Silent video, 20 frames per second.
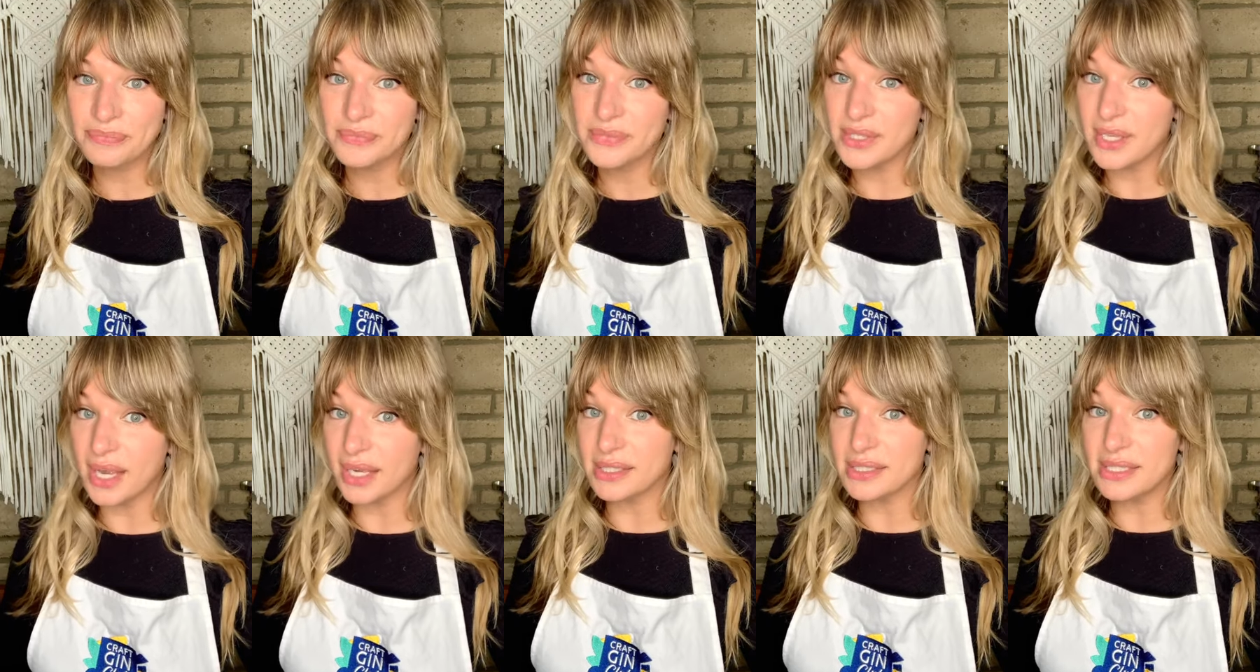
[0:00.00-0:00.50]

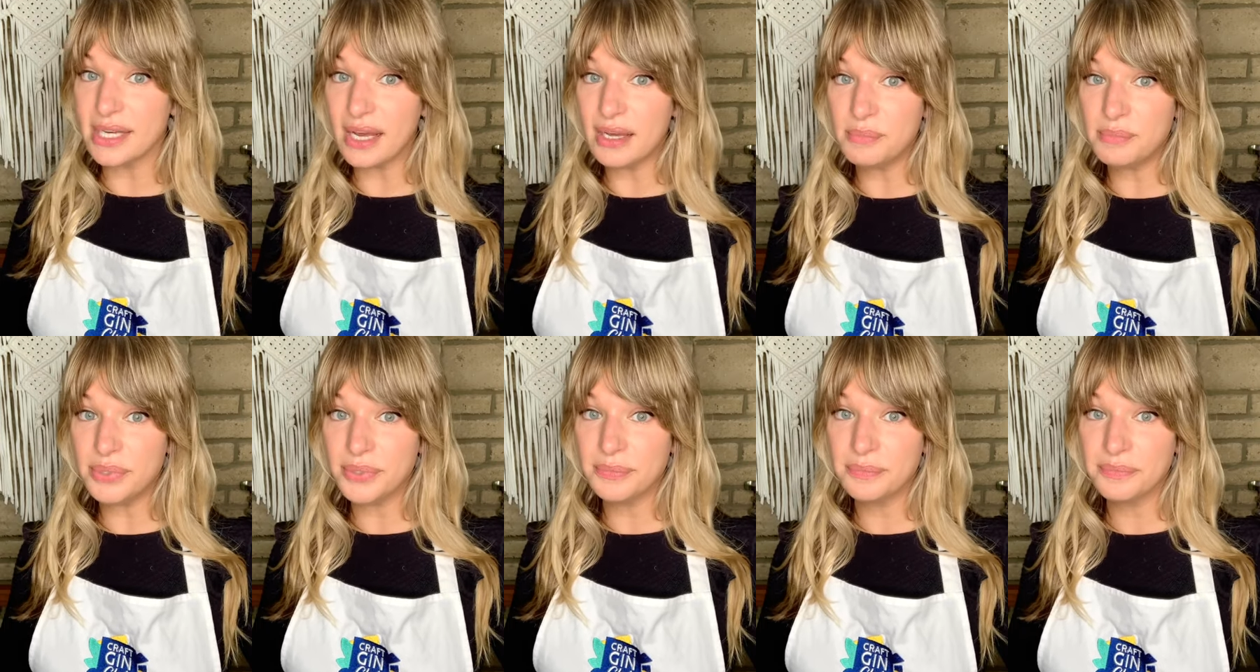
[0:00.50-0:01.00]
Next
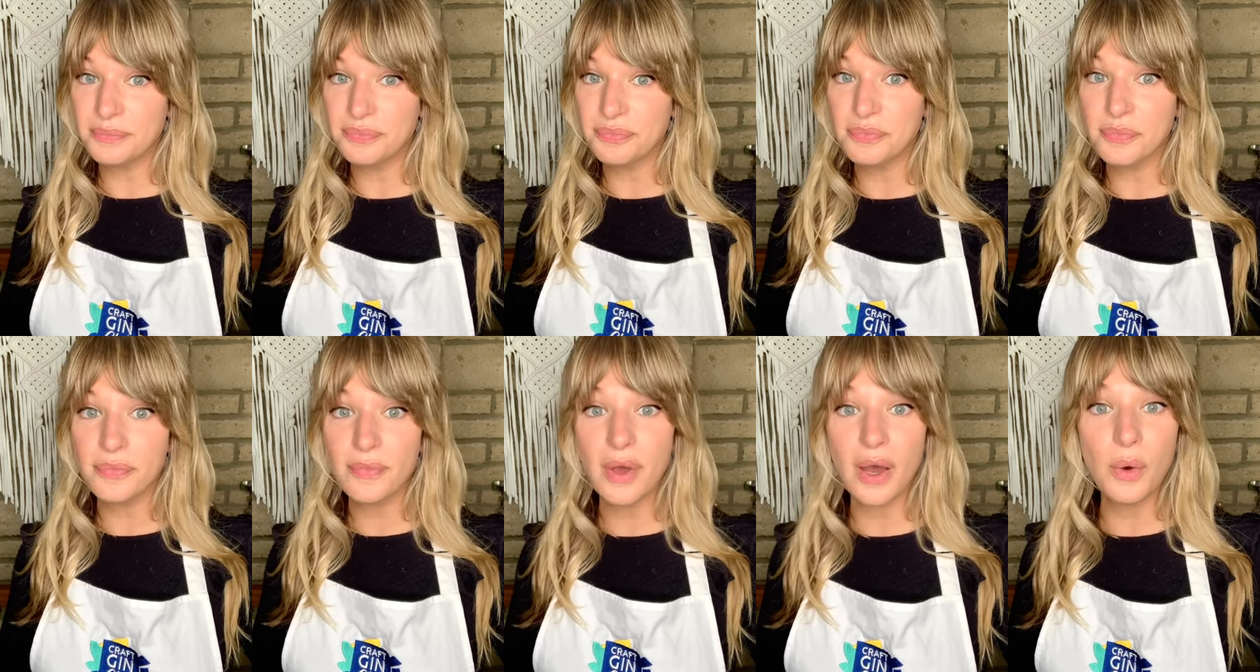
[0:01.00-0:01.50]
up,
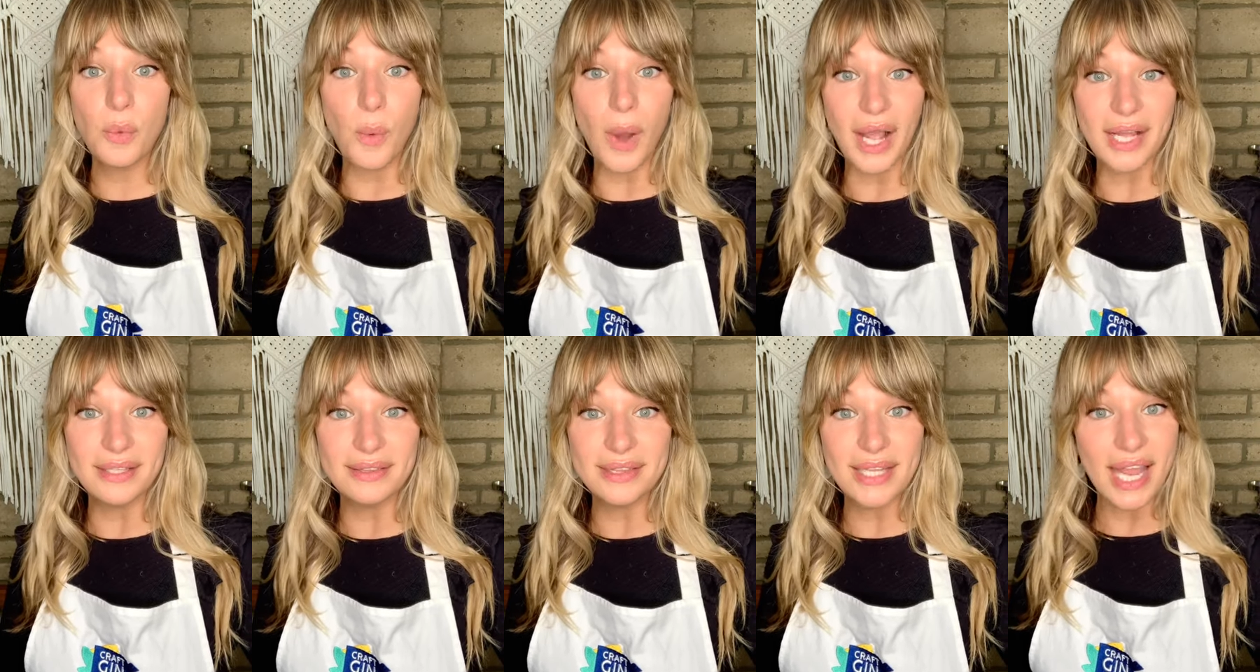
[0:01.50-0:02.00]
a
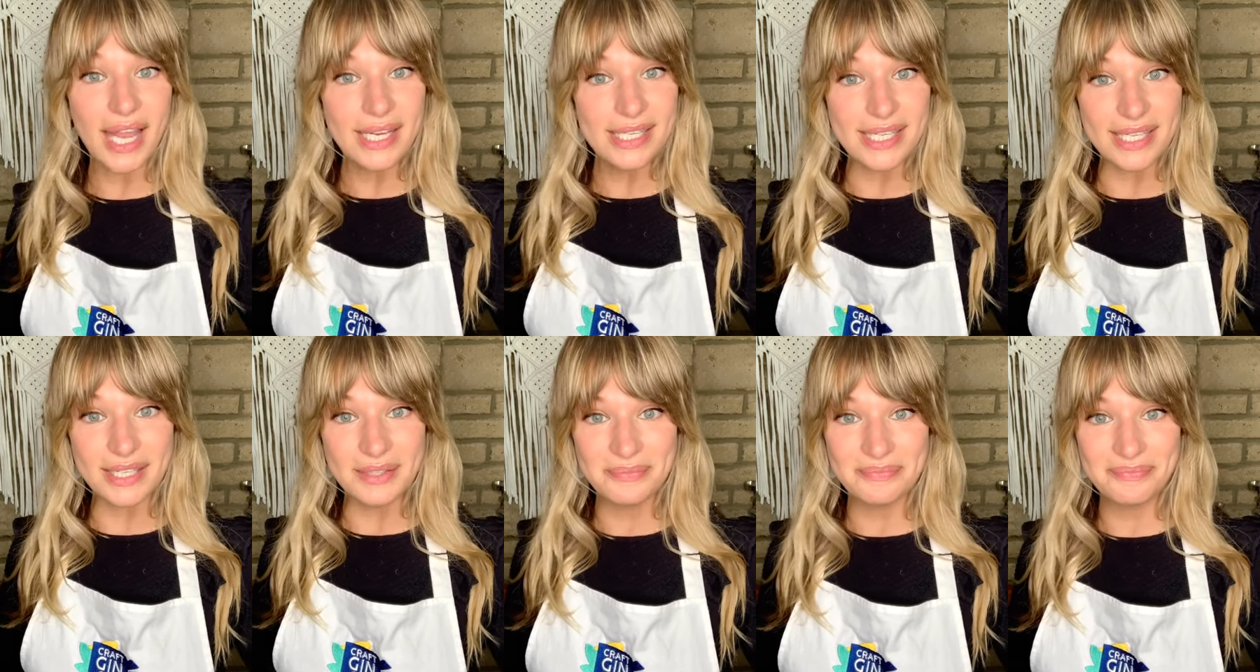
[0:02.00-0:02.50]
white lady.